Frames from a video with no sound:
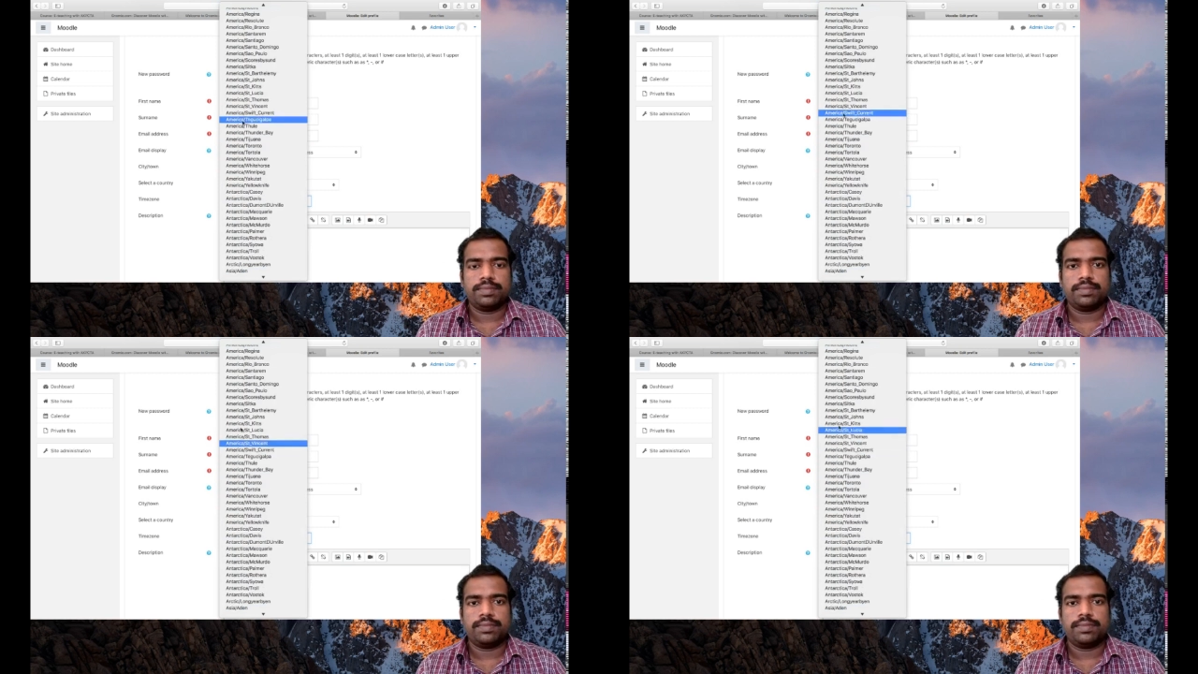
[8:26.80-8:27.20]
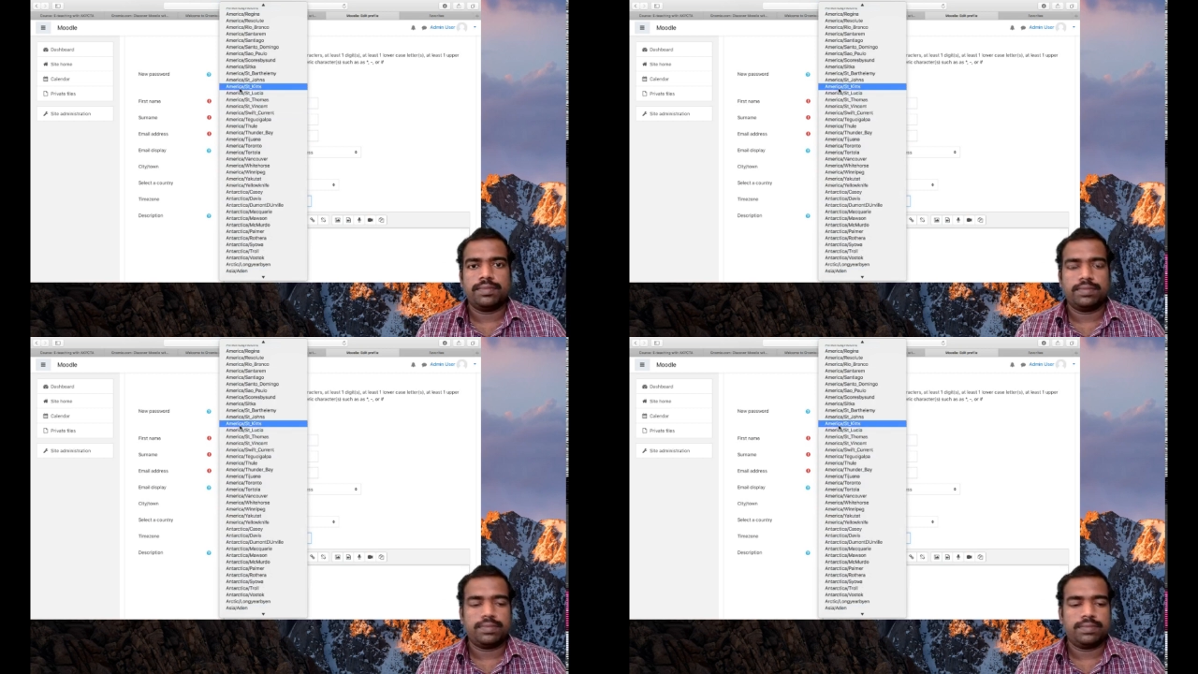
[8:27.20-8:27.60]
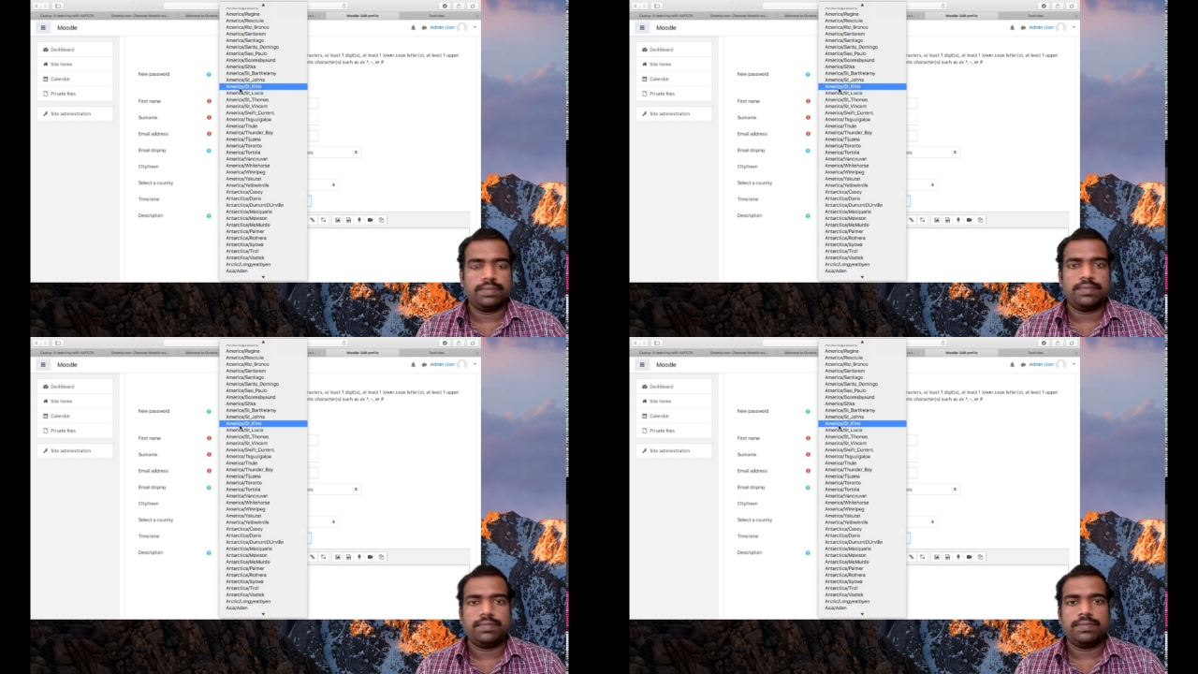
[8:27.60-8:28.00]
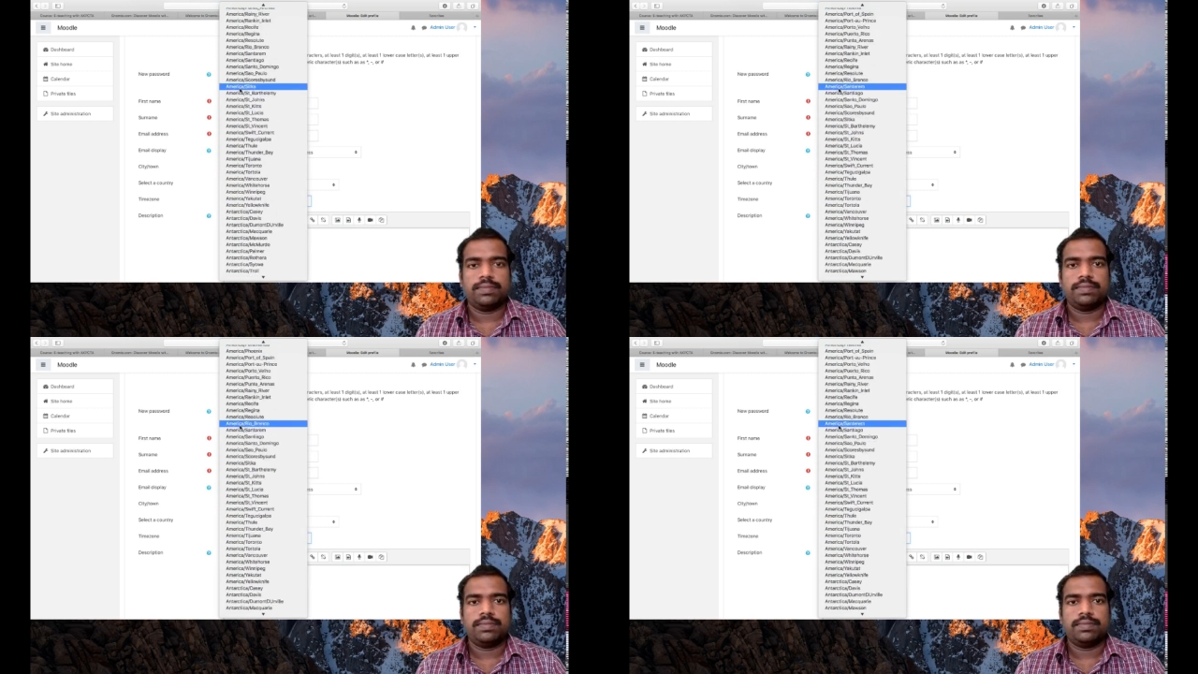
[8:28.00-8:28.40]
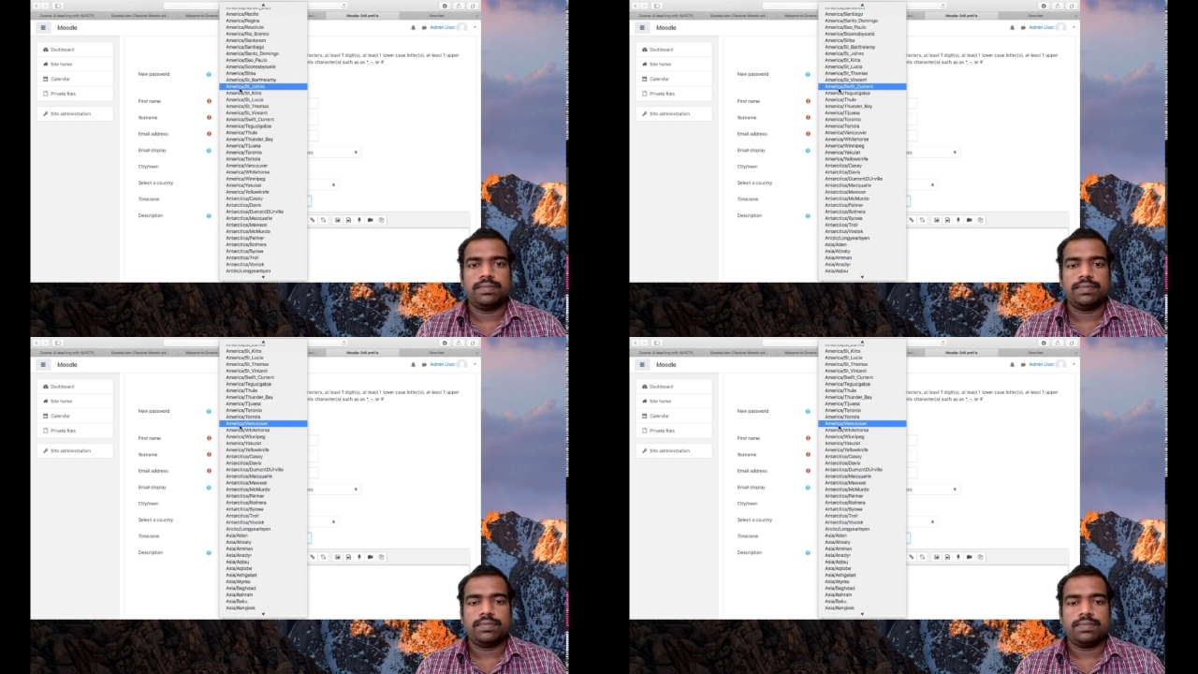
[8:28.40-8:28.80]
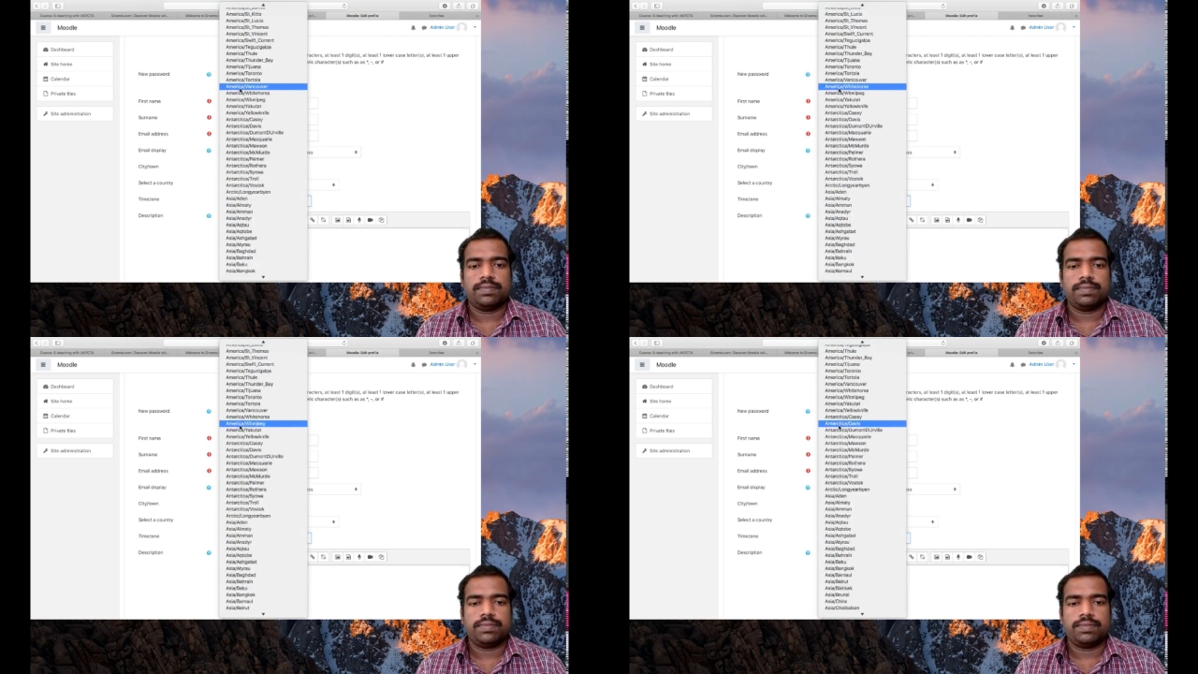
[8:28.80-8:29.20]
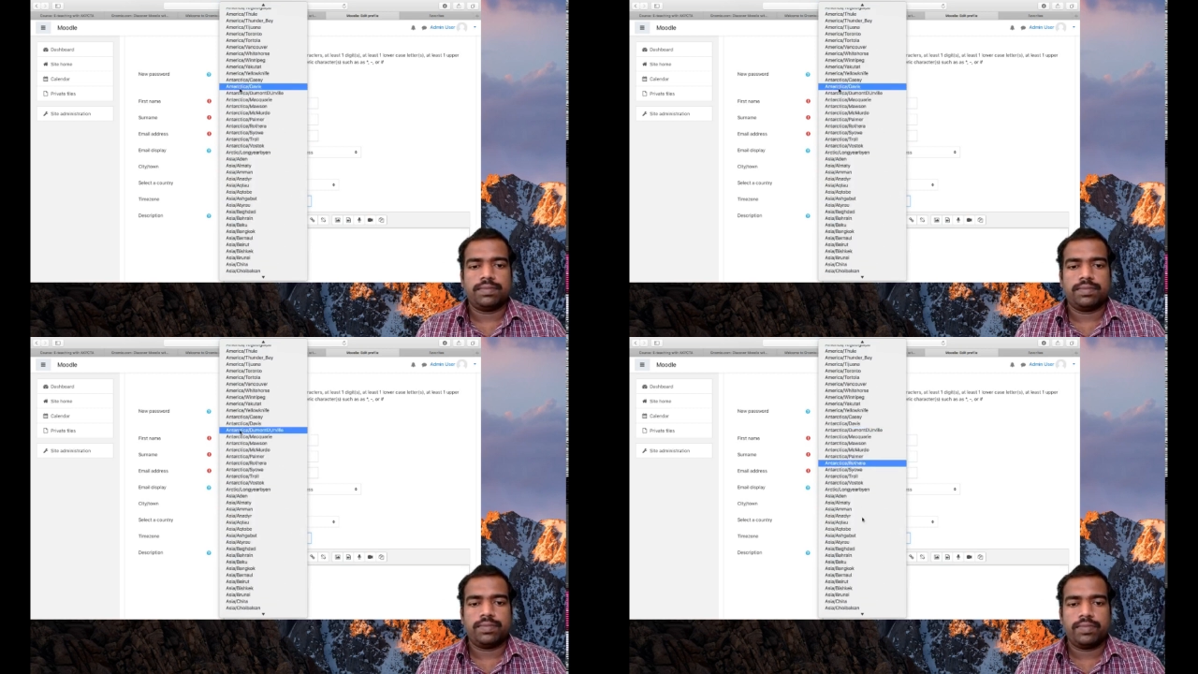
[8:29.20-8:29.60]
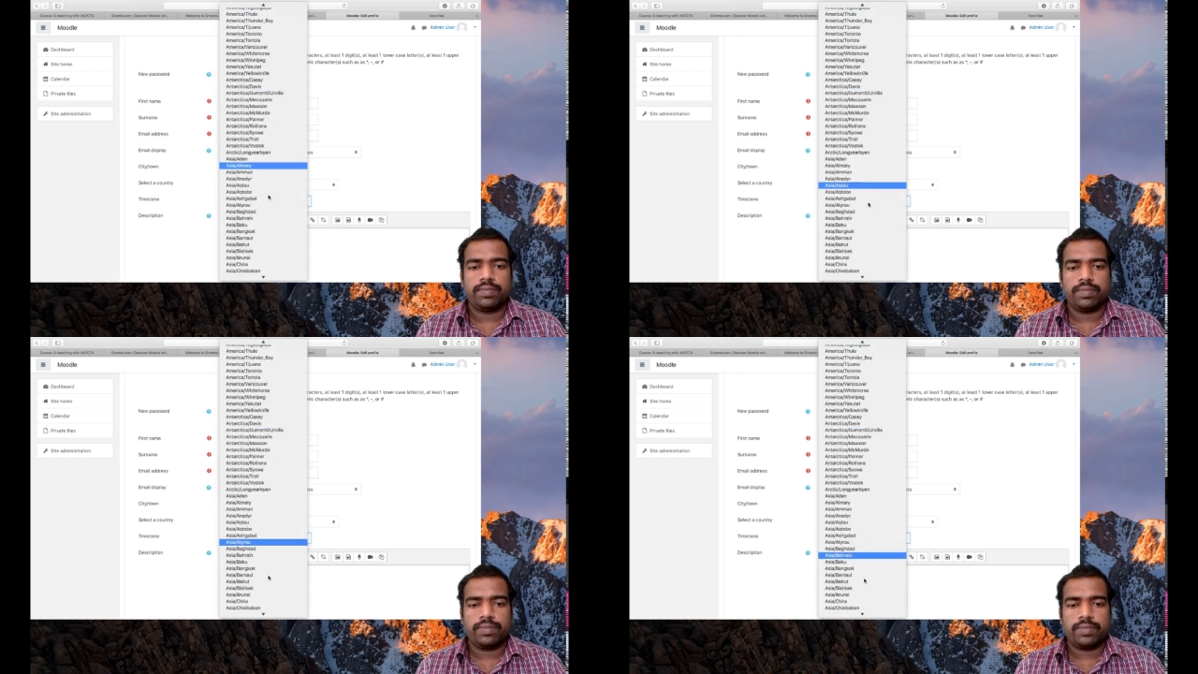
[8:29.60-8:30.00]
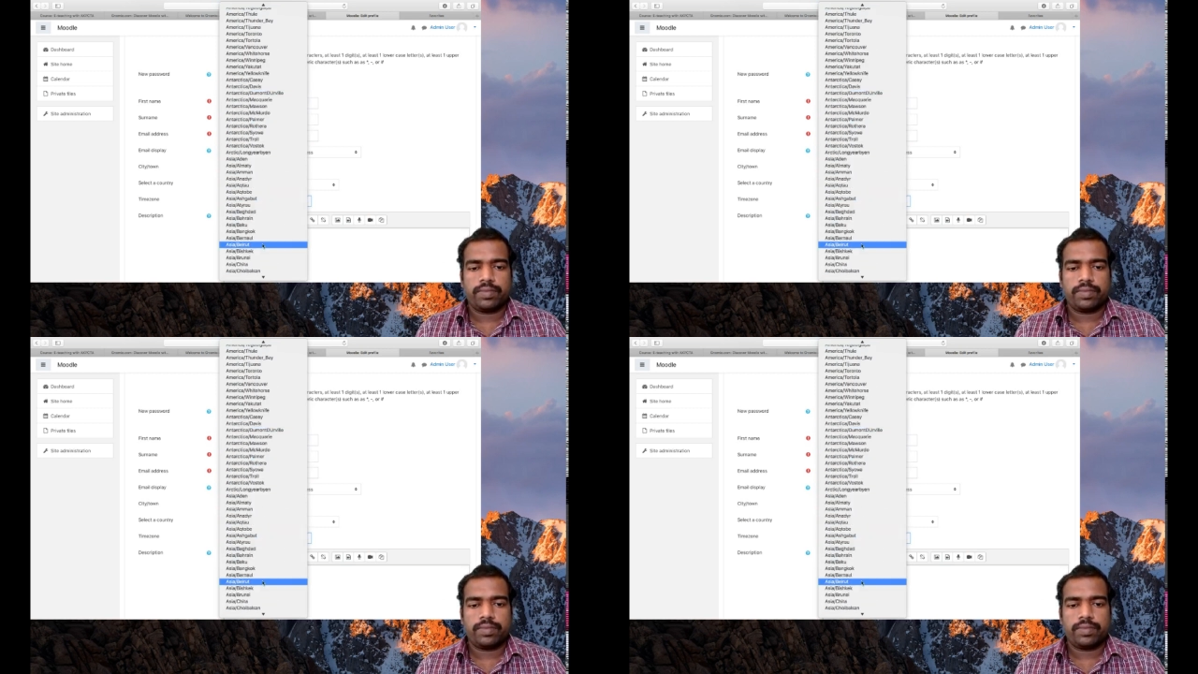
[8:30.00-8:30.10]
Nothing is said.